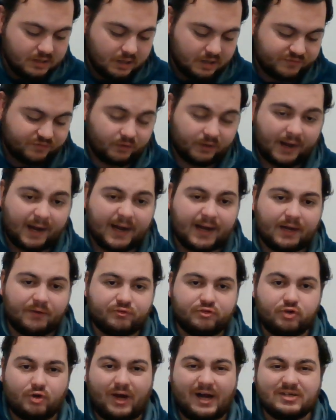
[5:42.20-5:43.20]
I thought
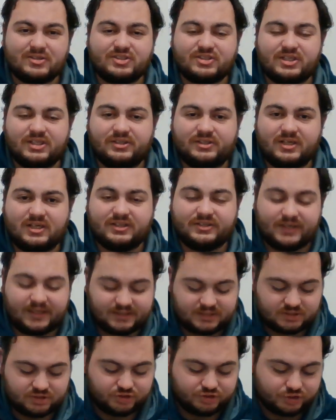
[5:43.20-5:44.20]
Drew Hutchison did a
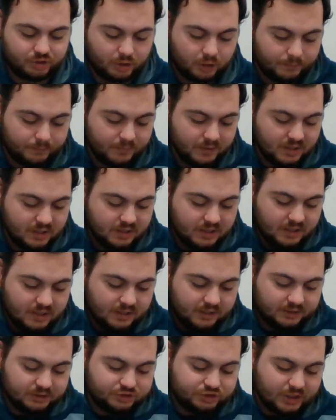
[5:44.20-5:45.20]
decent job.
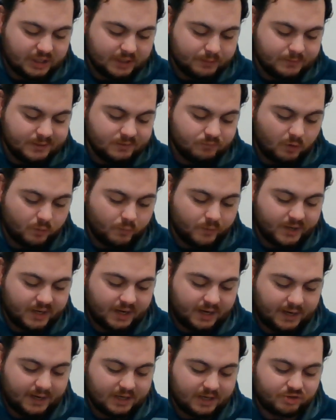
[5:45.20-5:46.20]
Jared
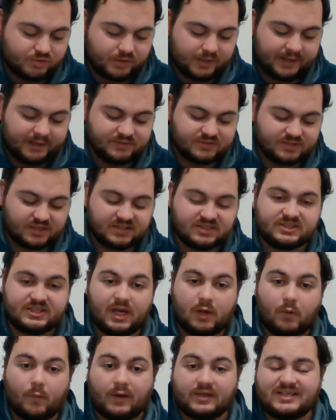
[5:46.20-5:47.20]
Rodriguez-Hargraves and
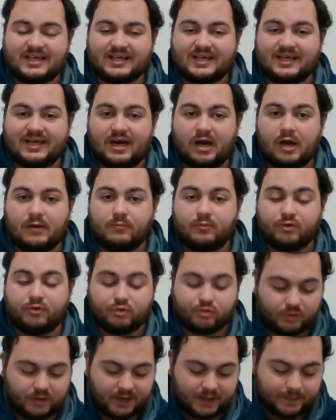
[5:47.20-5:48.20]
Siwa Takiaho were
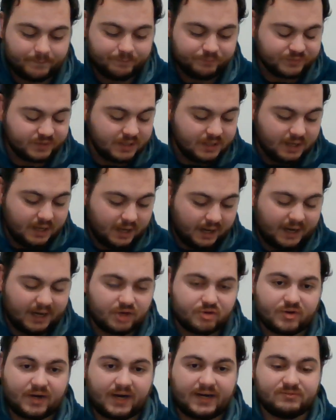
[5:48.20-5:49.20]
great.
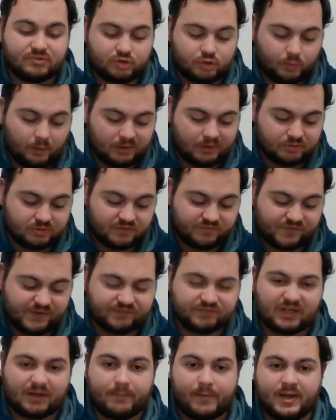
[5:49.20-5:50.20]
Hargraves,
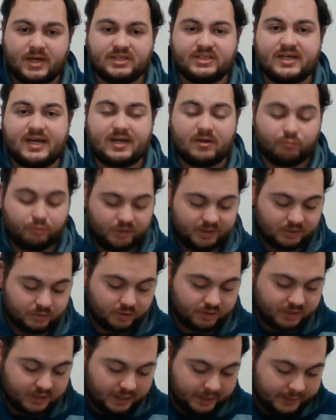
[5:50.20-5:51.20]
215 metres. He had a really
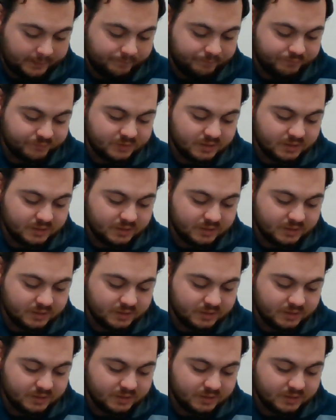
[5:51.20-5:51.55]
good game.